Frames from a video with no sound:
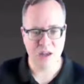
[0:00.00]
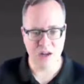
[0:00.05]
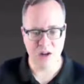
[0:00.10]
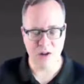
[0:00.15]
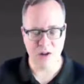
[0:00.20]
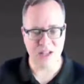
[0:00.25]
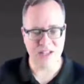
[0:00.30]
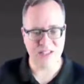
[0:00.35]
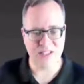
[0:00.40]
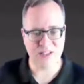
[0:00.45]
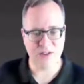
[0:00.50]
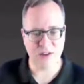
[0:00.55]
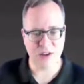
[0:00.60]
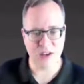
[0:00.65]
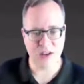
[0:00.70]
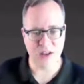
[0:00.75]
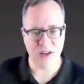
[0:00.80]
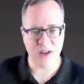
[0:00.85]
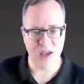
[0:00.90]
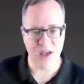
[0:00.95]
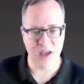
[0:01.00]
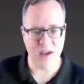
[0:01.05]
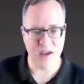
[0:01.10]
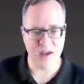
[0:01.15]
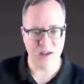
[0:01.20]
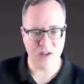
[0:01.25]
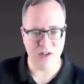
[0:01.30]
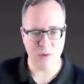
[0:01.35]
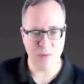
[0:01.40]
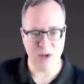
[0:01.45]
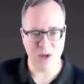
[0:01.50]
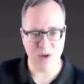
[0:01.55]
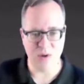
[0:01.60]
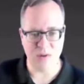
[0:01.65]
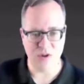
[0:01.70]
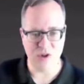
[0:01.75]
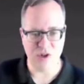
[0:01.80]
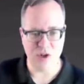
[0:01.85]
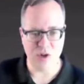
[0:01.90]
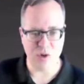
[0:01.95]
you know, let's look at uh, Adobe
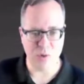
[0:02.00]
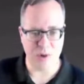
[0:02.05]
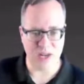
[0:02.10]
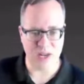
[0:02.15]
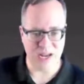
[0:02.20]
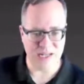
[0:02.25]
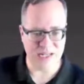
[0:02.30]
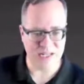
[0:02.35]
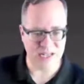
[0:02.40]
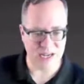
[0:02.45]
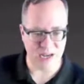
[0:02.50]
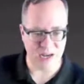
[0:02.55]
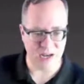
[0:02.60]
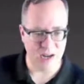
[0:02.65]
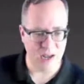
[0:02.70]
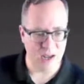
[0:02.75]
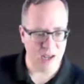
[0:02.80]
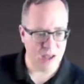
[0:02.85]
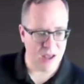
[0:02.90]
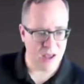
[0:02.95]
Cold Fusion 2018.